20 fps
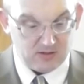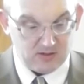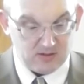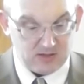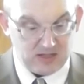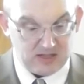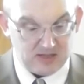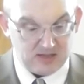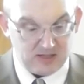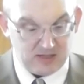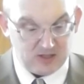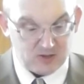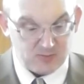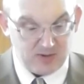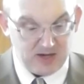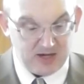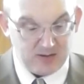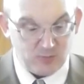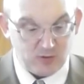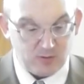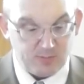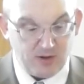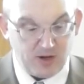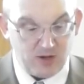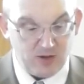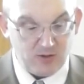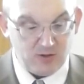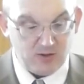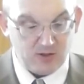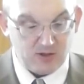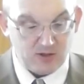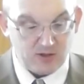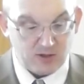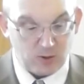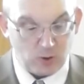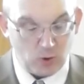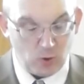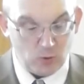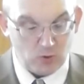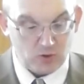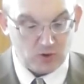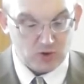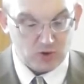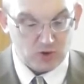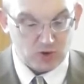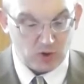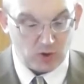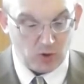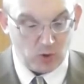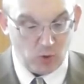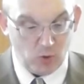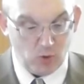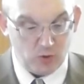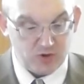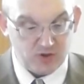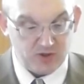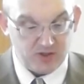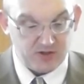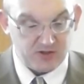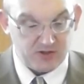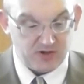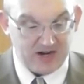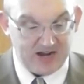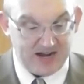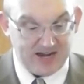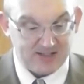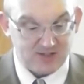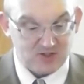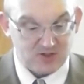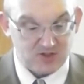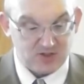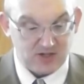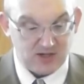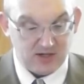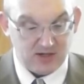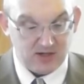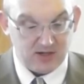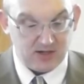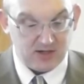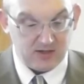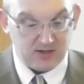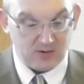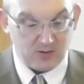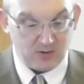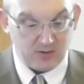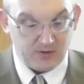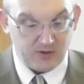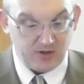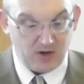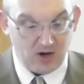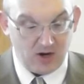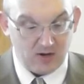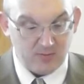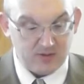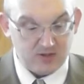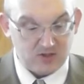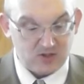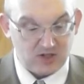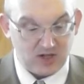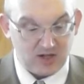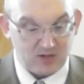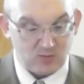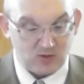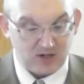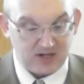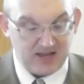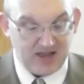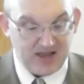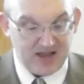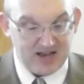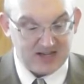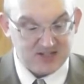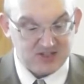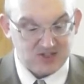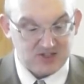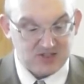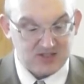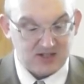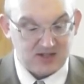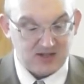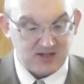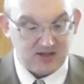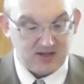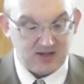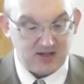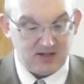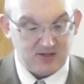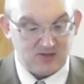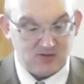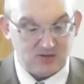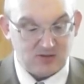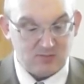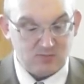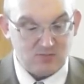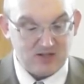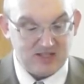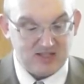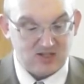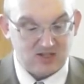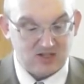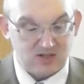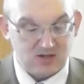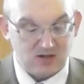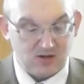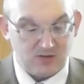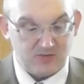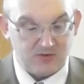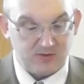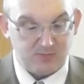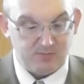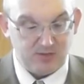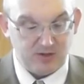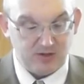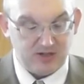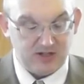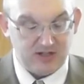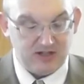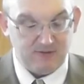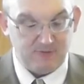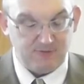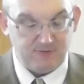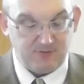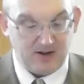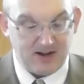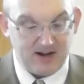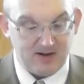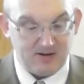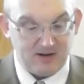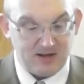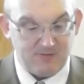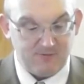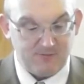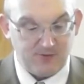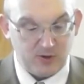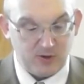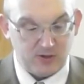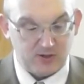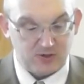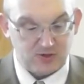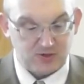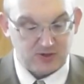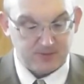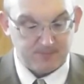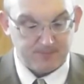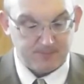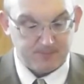Then these men were bound in their coats, their hosen, and their hats, and their other garments, and were cast into the midst of the burning fiery furnace.